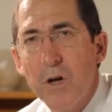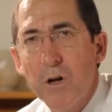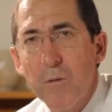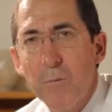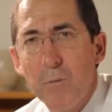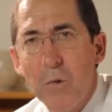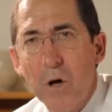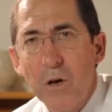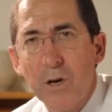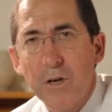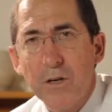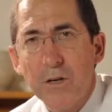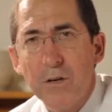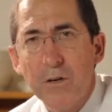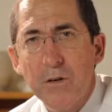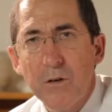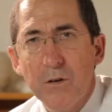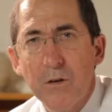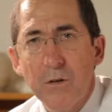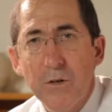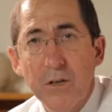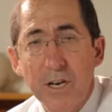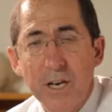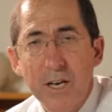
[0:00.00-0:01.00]
a molecule
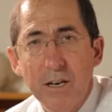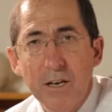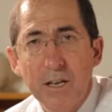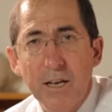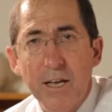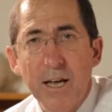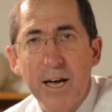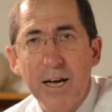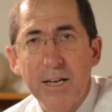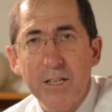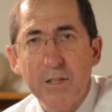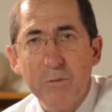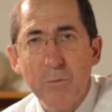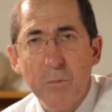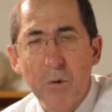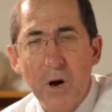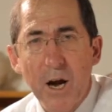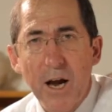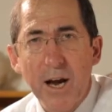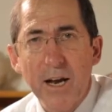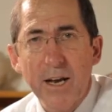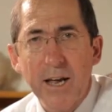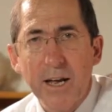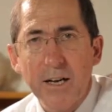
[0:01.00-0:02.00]
that indicates
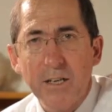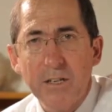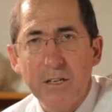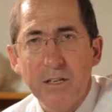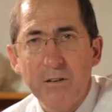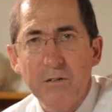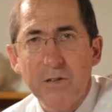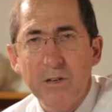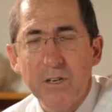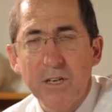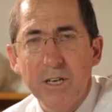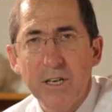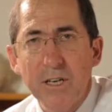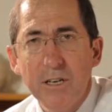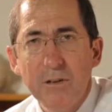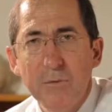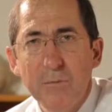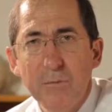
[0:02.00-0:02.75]
brain activity.